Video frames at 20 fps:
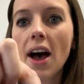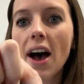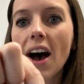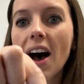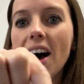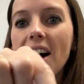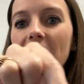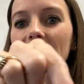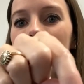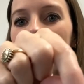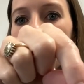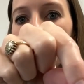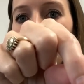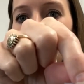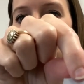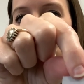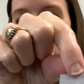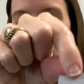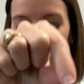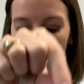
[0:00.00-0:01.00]
Um, a
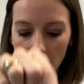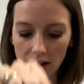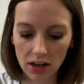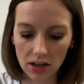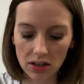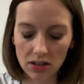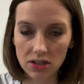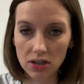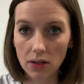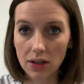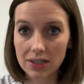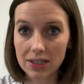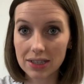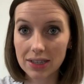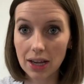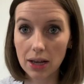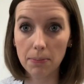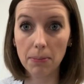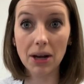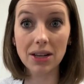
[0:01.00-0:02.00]
matching letter, so this is
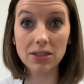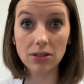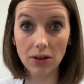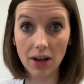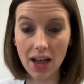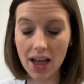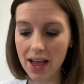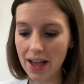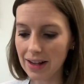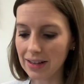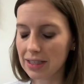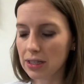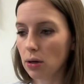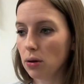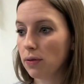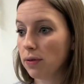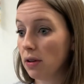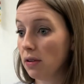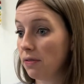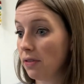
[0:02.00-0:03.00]
like puzzle A. So
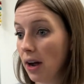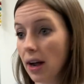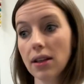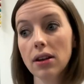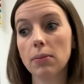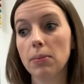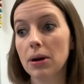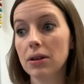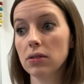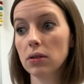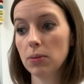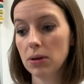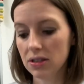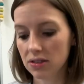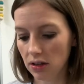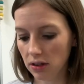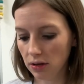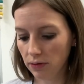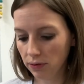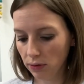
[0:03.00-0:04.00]
if we find a puzzle piece
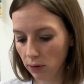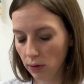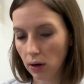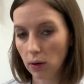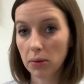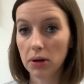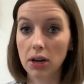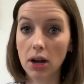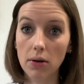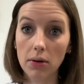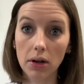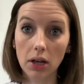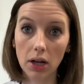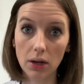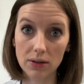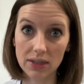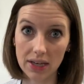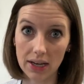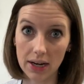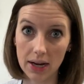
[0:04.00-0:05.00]
on the floor, we know it
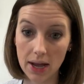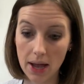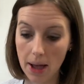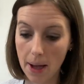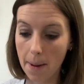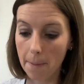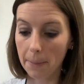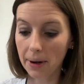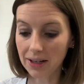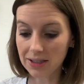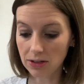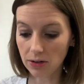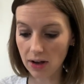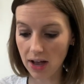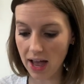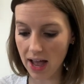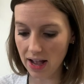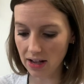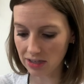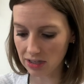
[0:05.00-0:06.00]
goes in puzzle
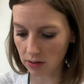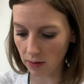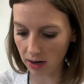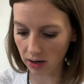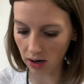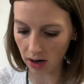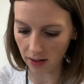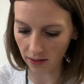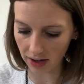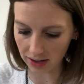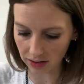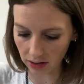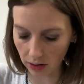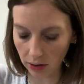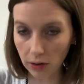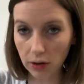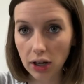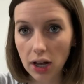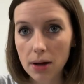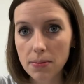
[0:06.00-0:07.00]
A. So I got like the
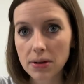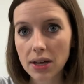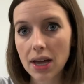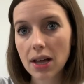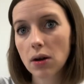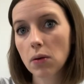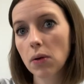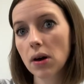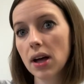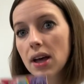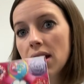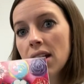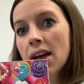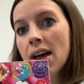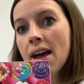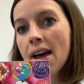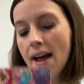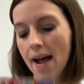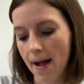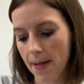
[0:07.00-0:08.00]
little cupcake one,
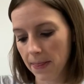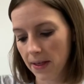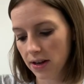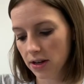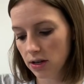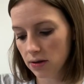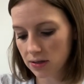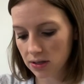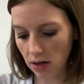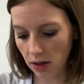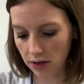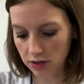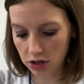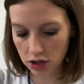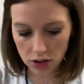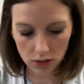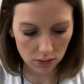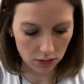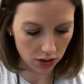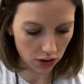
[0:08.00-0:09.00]
and then you saw the
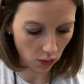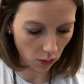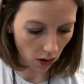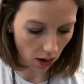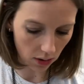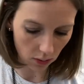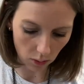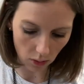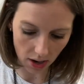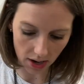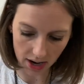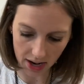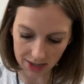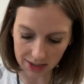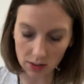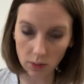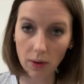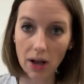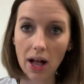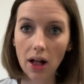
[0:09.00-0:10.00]
Toon Squad one
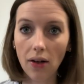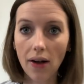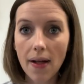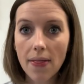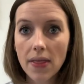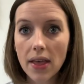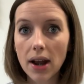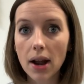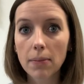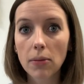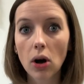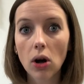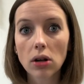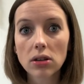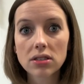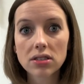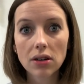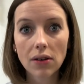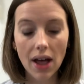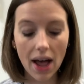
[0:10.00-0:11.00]
as well. And then I'm
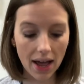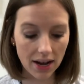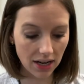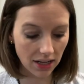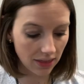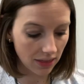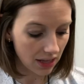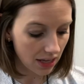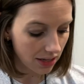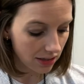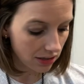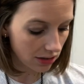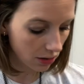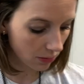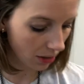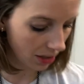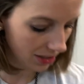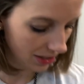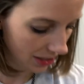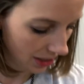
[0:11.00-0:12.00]
also adding these to
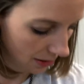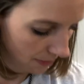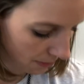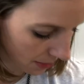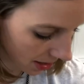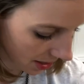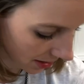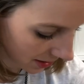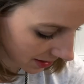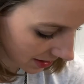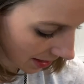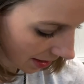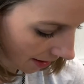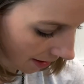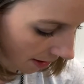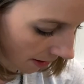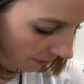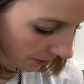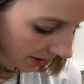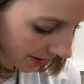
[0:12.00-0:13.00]
my stem bins.
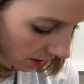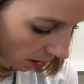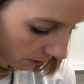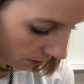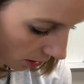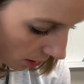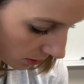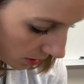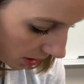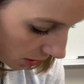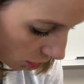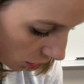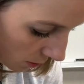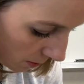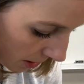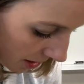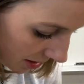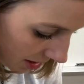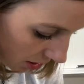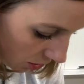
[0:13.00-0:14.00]
These are from Teachers
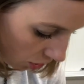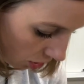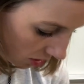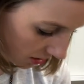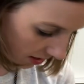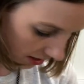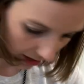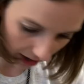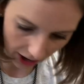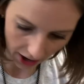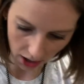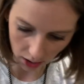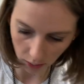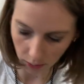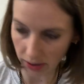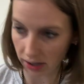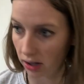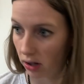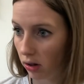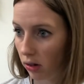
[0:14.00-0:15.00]
Pay Teachers, and I
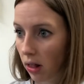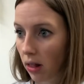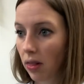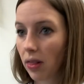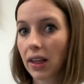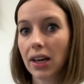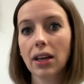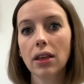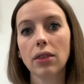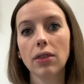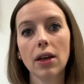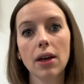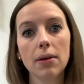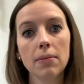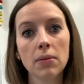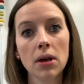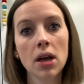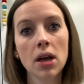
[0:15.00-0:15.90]
will link them